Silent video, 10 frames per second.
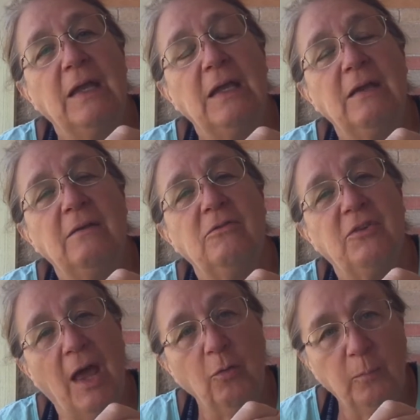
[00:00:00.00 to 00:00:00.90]

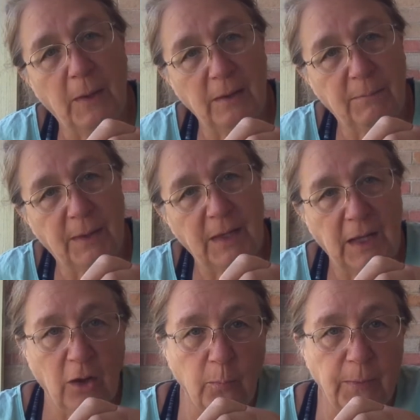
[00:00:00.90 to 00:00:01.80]
down by my
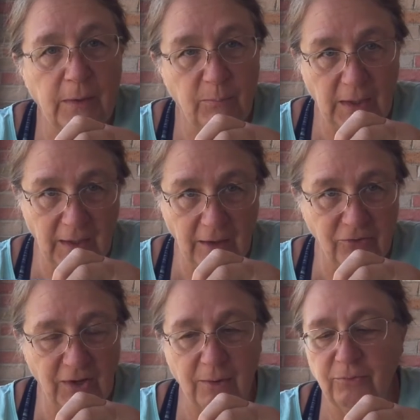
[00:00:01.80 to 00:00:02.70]
Airbnb guest
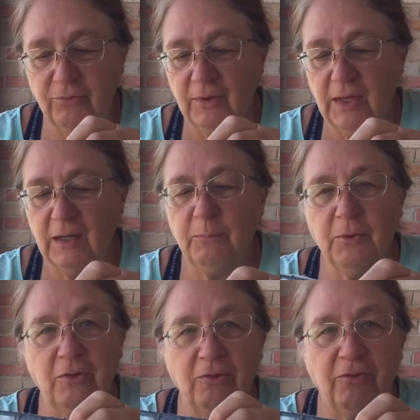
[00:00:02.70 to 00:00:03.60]
house. And I put
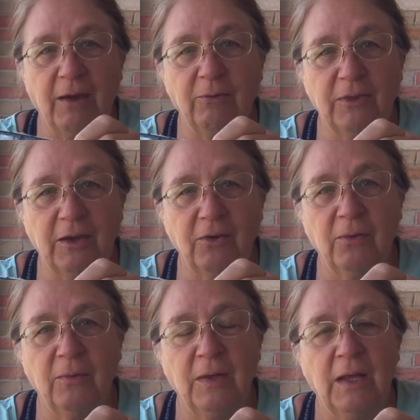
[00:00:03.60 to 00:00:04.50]
this out there,
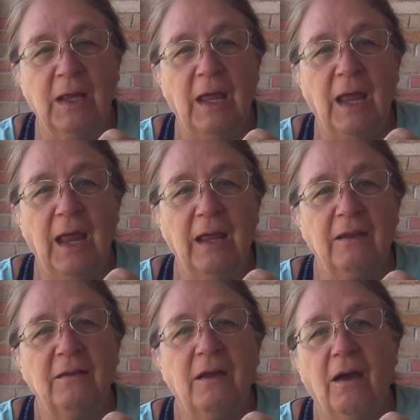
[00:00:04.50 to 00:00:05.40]
and
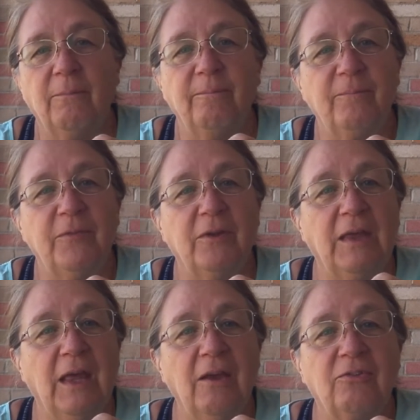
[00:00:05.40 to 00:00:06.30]
the
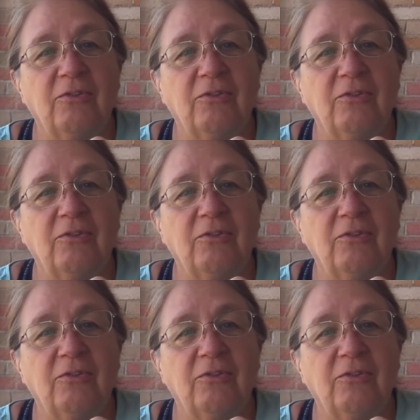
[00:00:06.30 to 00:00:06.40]
guests